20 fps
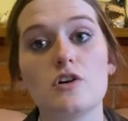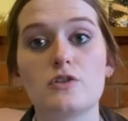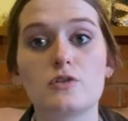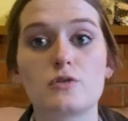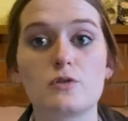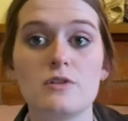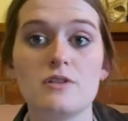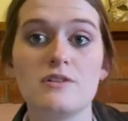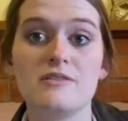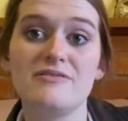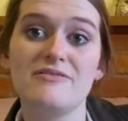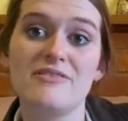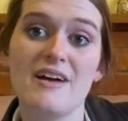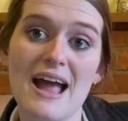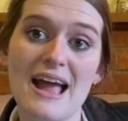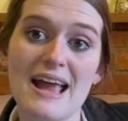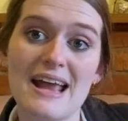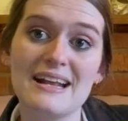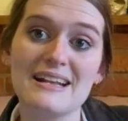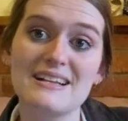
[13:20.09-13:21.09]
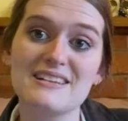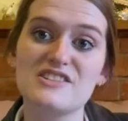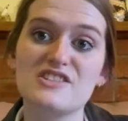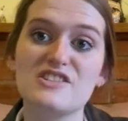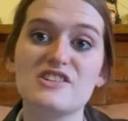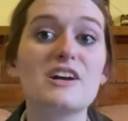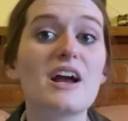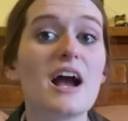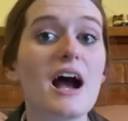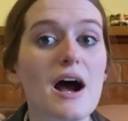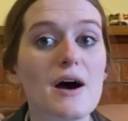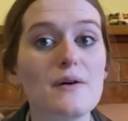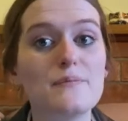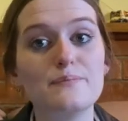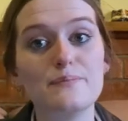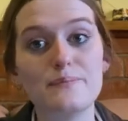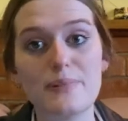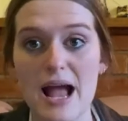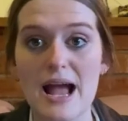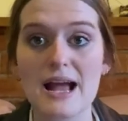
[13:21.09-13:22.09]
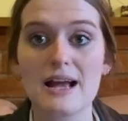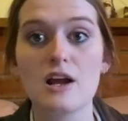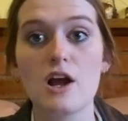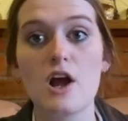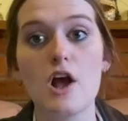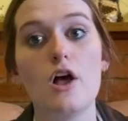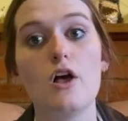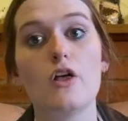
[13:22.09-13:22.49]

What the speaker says: through the veins to come back